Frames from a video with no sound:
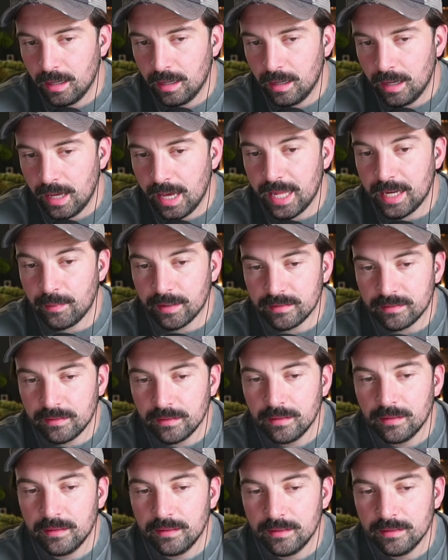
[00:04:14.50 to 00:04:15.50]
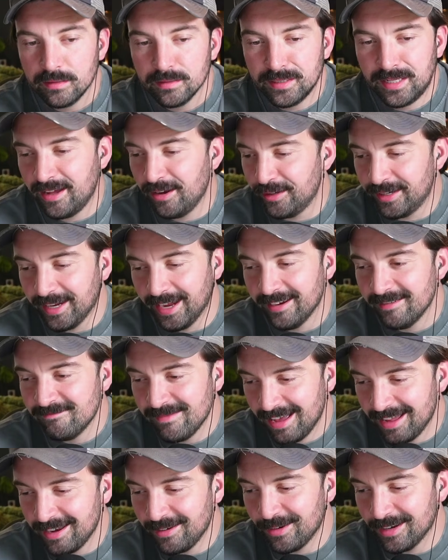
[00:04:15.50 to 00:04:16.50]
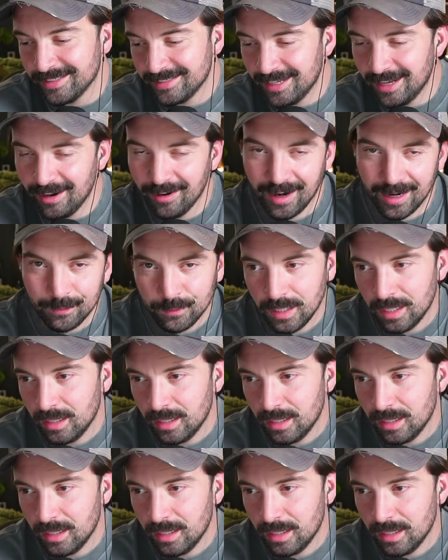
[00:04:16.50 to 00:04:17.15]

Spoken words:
Anyways. Okay. Anyways. All right.